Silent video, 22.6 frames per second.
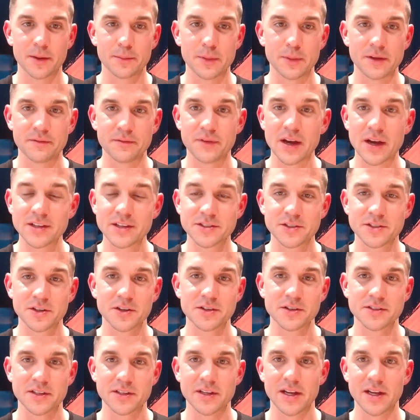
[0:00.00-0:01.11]

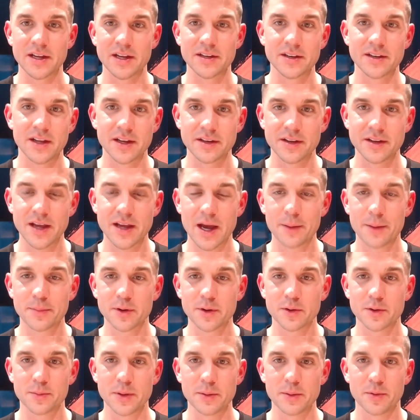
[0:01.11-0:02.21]
investors and
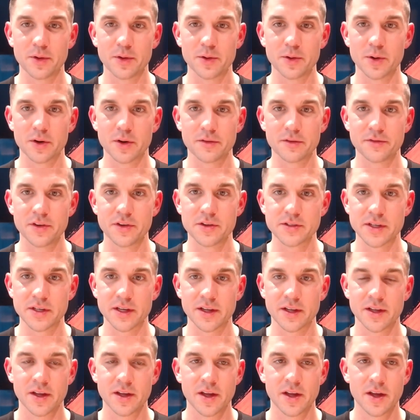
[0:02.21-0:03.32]
capital people who are infusing
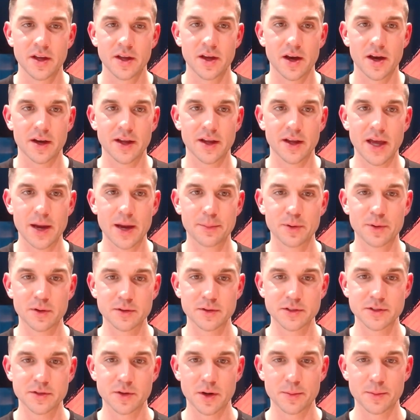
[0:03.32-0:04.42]
capital
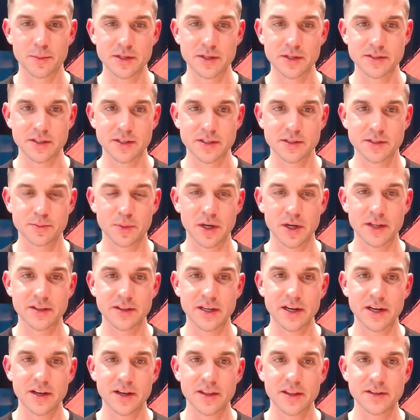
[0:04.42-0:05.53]
into our business. But at the
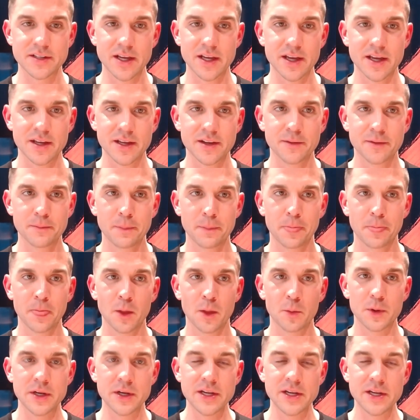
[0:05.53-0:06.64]
end of the day,
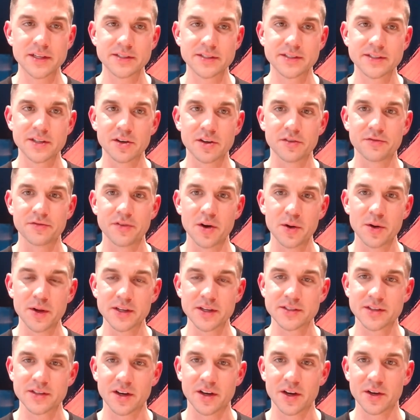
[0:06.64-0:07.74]
we need to still
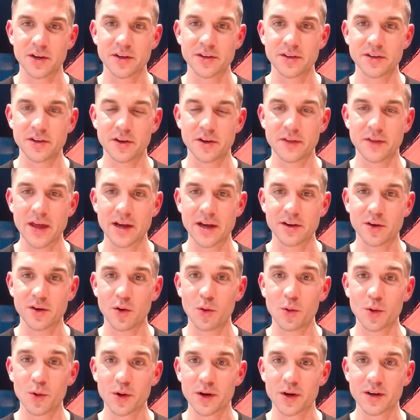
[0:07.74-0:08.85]
focus on, that
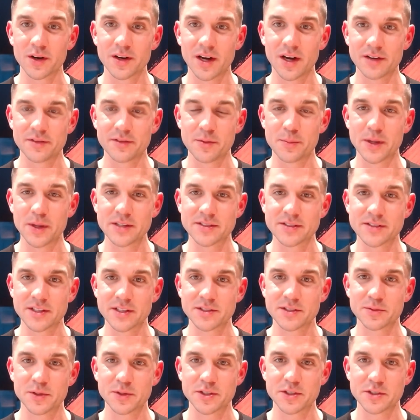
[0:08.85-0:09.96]
core of a
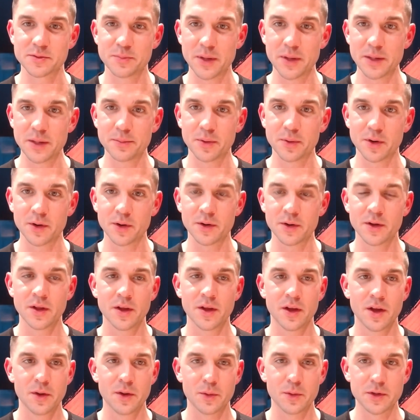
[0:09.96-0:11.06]
business, which is people,
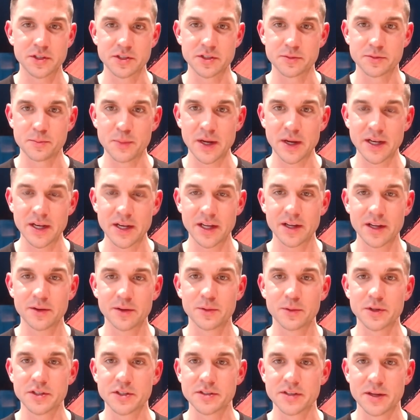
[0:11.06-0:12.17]
which is meaning,
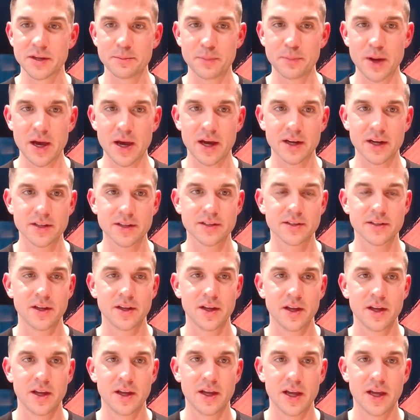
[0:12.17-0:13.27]
which is impact,
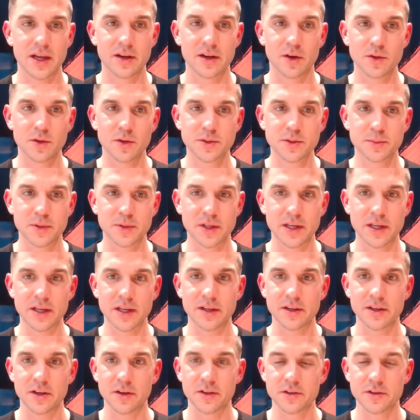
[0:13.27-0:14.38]
and
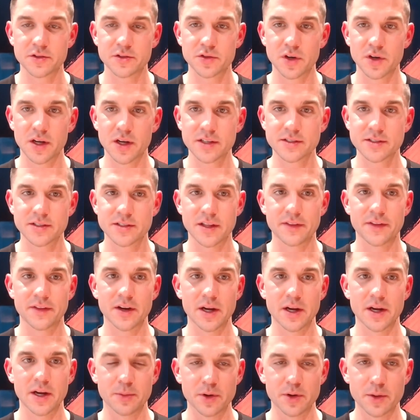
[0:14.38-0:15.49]
ultimately, the trust that they're
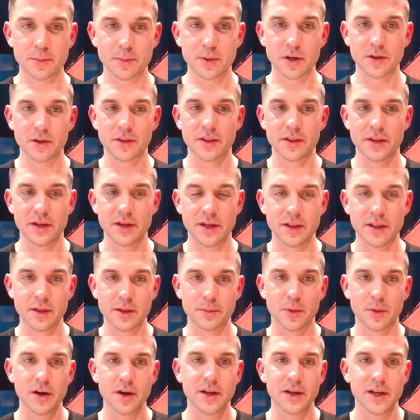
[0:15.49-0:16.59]
able to build in the
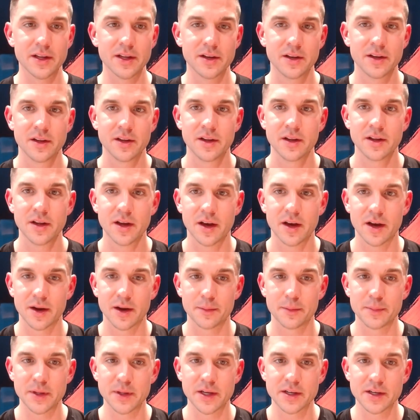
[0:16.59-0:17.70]
market.
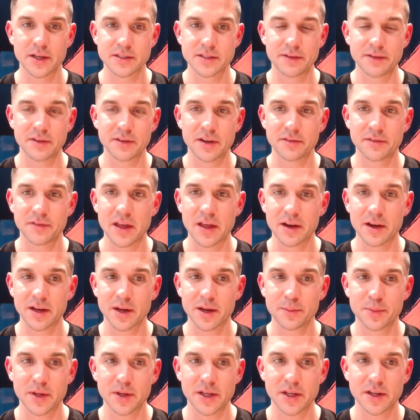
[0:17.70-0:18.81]
Because even if that
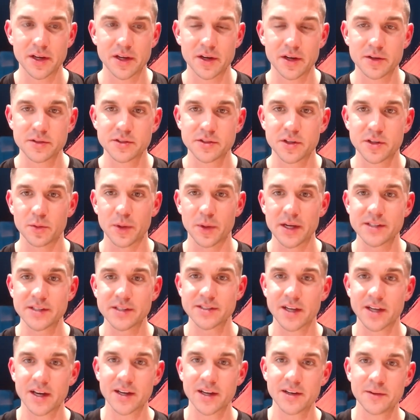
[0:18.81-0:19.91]
company goes to the
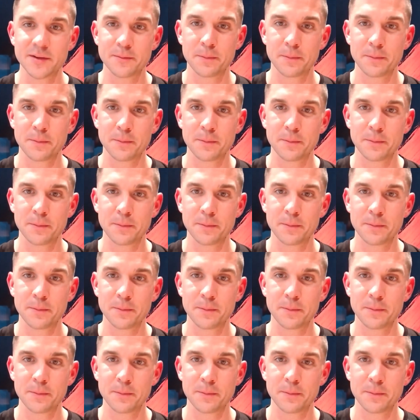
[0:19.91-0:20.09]
wayside,